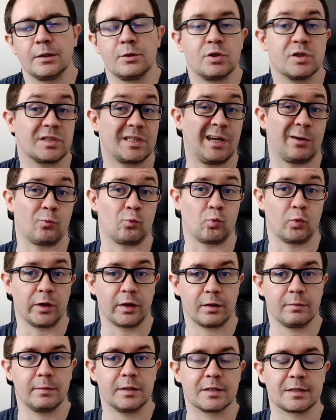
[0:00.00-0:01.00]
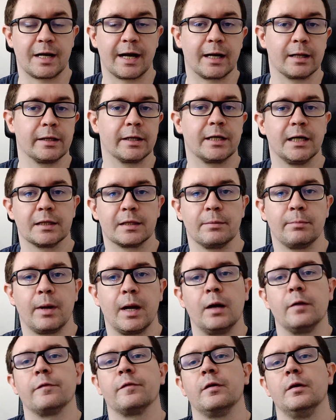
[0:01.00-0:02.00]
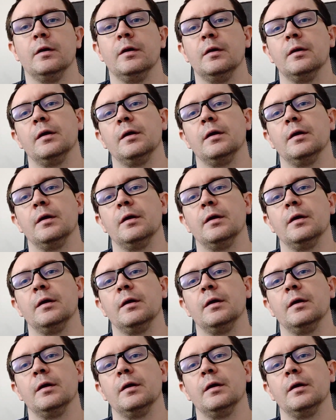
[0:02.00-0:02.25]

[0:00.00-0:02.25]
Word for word: Just get rid of them entirely, cut them out,